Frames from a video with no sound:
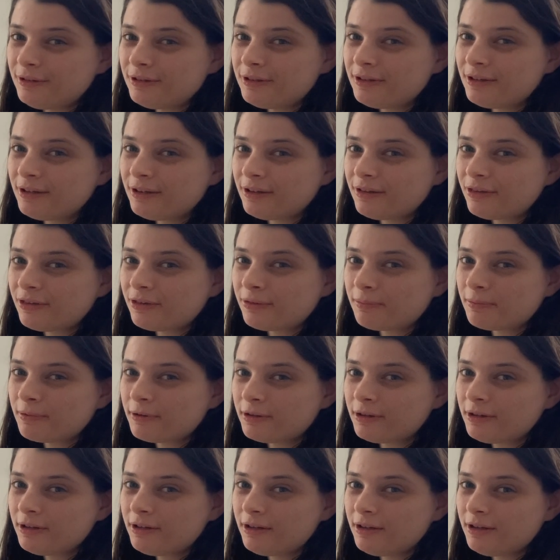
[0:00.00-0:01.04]
It's
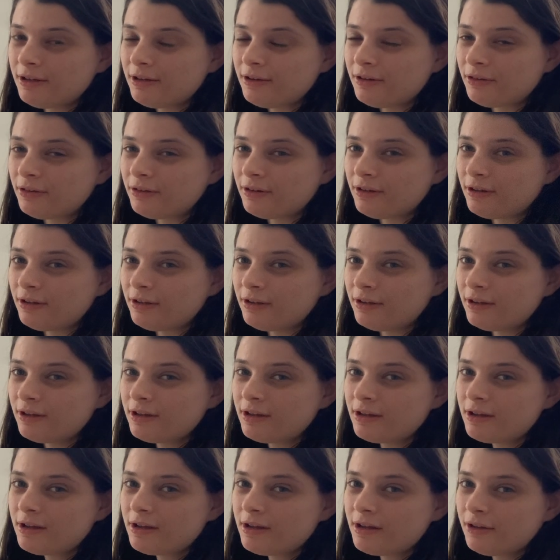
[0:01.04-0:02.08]
pretty easy
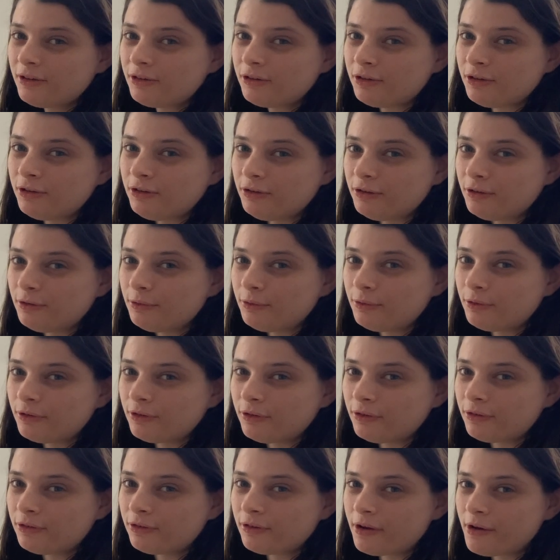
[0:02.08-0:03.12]
to use
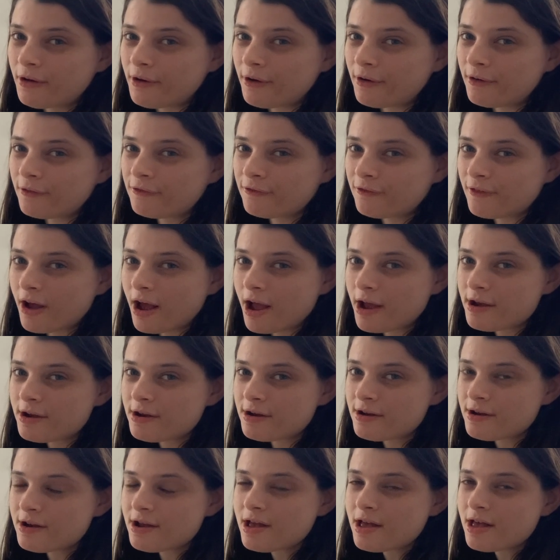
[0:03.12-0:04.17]
this air
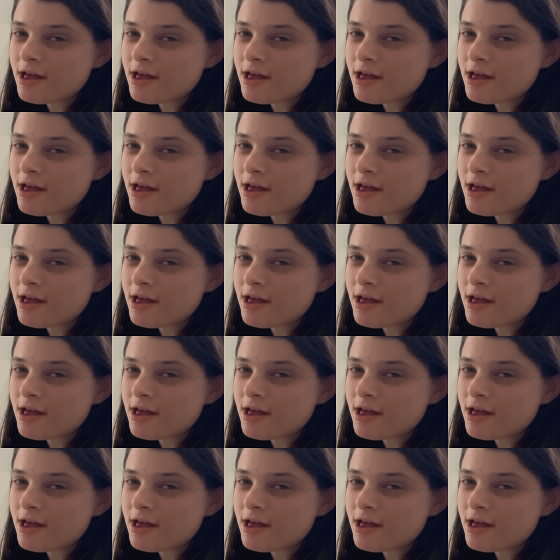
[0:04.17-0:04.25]
fryer,